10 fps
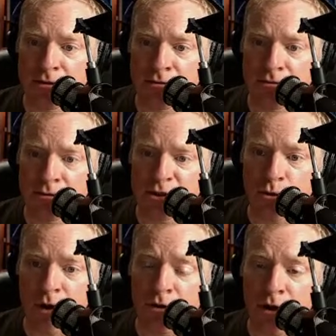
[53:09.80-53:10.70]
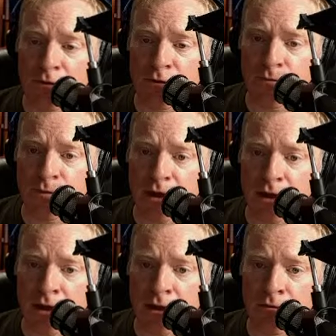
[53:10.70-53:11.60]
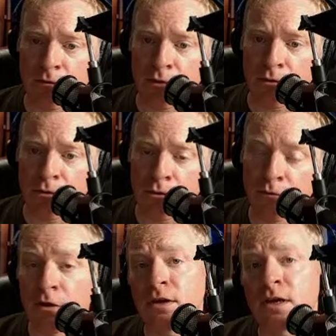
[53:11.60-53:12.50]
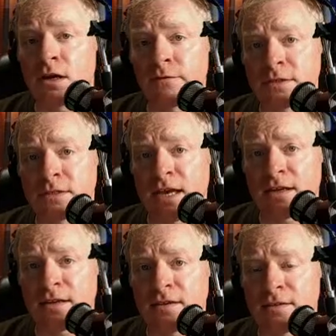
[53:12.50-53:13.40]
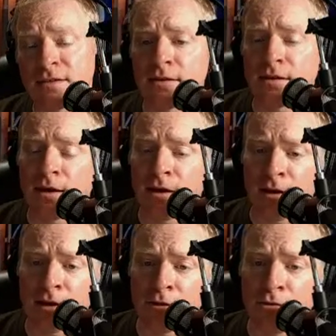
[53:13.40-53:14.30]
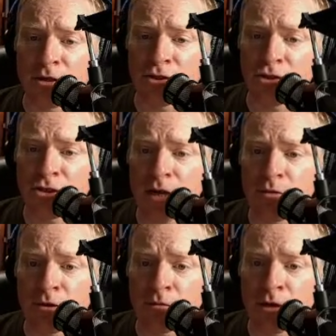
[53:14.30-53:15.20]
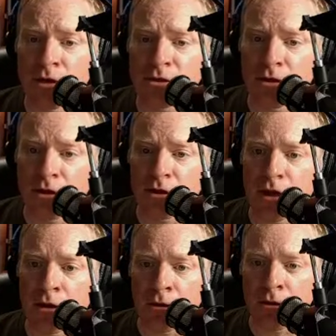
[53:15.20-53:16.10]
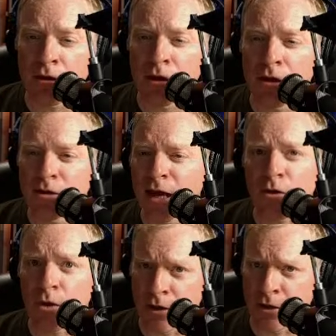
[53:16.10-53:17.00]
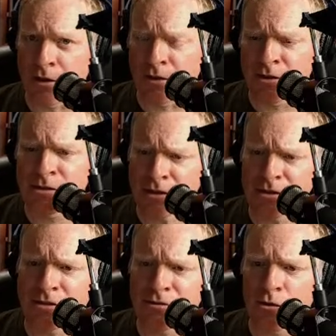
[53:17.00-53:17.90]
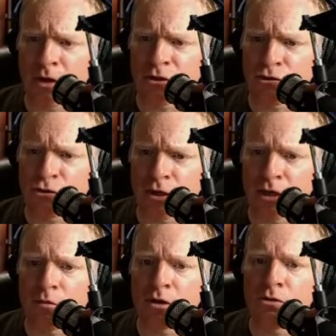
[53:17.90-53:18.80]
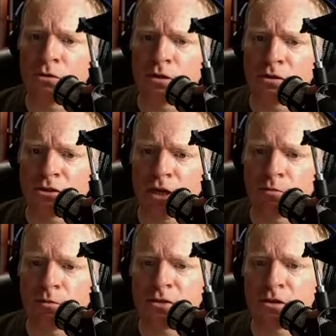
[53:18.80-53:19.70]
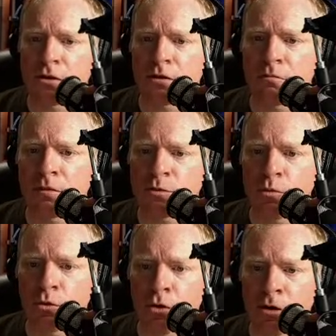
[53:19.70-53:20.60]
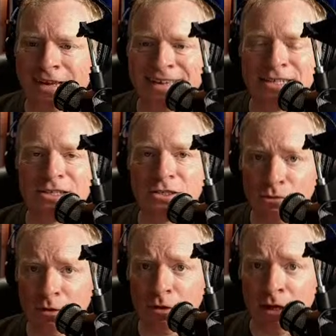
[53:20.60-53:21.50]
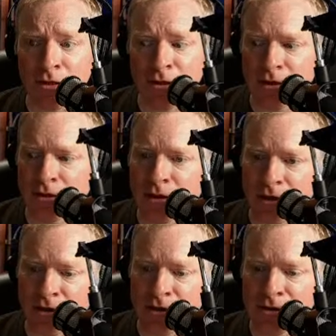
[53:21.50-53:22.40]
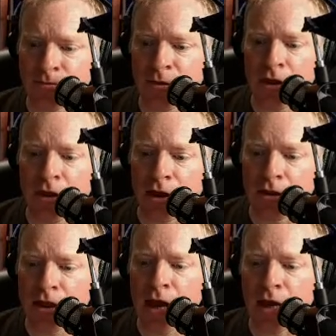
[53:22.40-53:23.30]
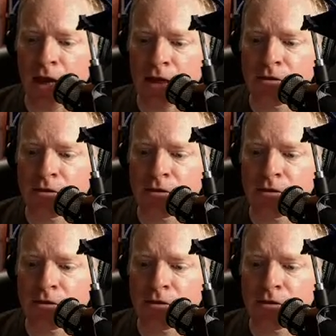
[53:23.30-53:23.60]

squared off, and through very careful sanding, you can shape them so that they are not quite like this. That's quite tricky, but you can shape them so that they're much more streamlined like this. And that